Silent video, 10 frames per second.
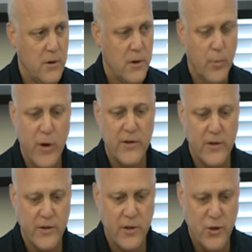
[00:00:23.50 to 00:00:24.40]
On the
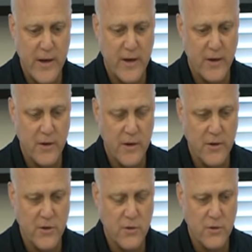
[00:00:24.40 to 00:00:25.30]
president's agenda
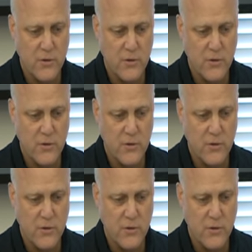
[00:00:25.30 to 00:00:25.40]
is